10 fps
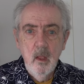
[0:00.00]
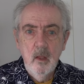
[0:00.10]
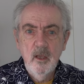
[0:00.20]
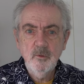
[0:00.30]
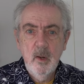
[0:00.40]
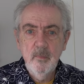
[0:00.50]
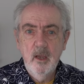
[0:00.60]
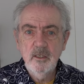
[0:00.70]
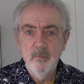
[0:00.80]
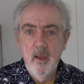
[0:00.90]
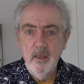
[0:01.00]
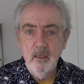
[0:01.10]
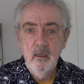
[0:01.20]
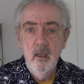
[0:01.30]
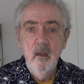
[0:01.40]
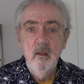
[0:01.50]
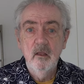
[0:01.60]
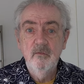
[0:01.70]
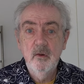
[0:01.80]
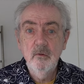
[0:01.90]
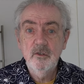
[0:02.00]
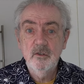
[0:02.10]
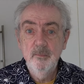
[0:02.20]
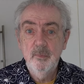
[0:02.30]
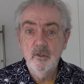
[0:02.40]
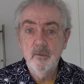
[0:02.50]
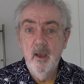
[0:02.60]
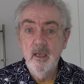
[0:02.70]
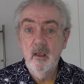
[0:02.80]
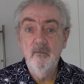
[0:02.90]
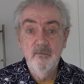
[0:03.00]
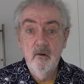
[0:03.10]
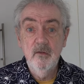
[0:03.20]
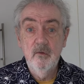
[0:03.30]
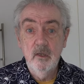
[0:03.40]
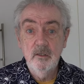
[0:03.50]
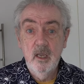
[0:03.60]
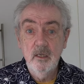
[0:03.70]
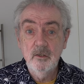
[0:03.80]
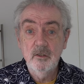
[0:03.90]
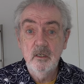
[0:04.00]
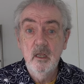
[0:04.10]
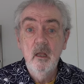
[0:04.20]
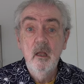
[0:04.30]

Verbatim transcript: that's what I'm going to make. They're very simple to make and very tasty.